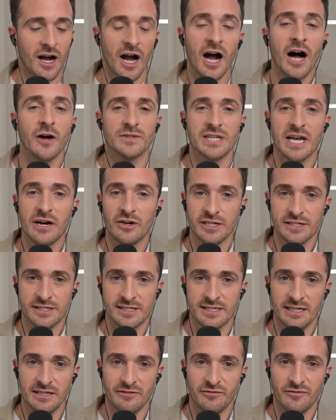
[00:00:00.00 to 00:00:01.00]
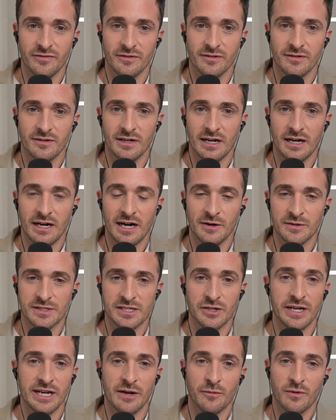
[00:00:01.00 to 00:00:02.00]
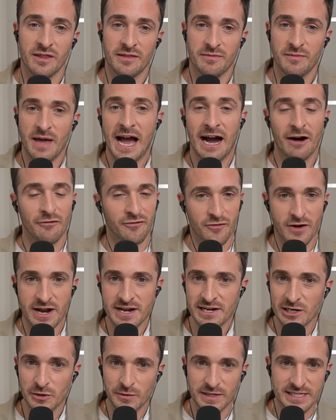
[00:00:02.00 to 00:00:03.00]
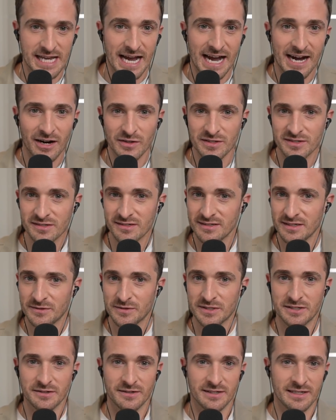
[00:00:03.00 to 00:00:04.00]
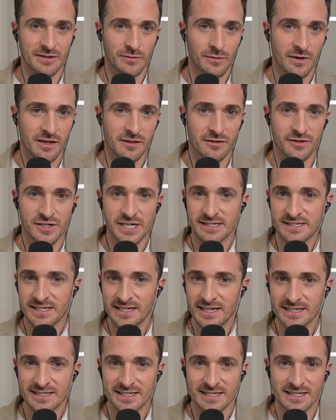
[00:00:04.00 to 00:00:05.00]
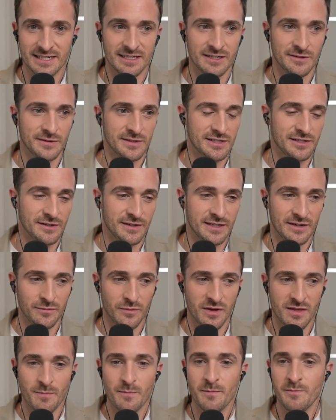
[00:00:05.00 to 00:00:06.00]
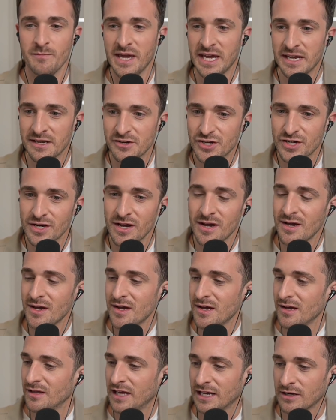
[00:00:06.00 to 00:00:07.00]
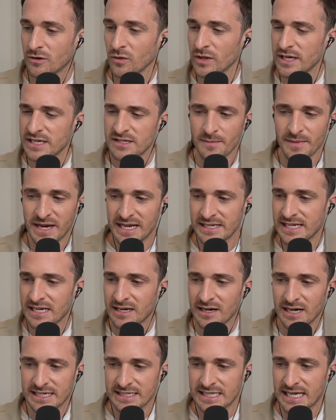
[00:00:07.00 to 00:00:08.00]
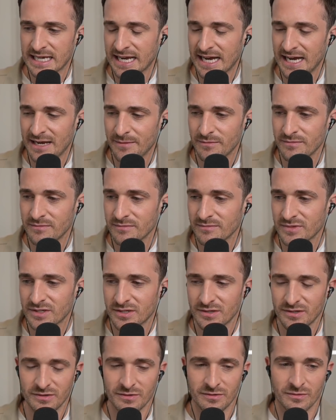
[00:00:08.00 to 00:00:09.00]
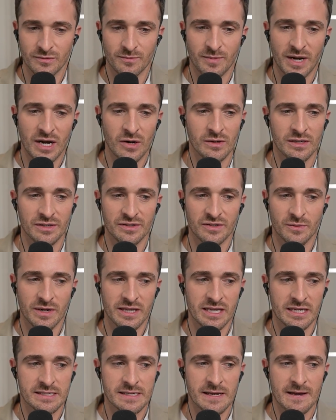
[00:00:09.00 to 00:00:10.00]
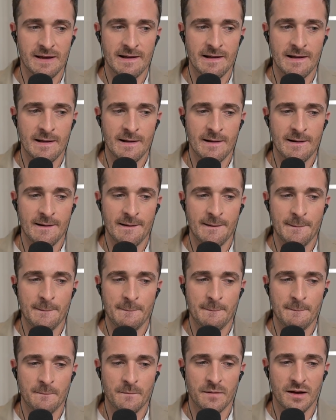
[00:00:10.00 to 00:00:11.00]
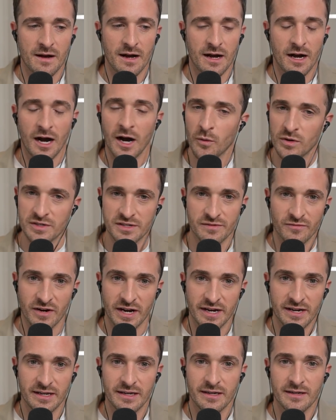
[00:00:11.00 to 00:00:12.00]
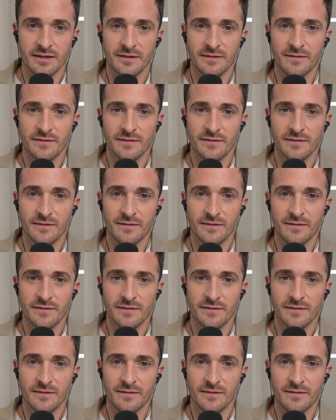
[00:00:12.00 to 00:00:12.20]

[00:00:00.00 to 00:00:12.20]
I'll tell you, Steve, I was doing it with our friend Lewis Howes. I was doing it with Jesse Itzler. I was doing it with Mitch. Like all these amazing guys that came to Poland with us. I wasn't ready.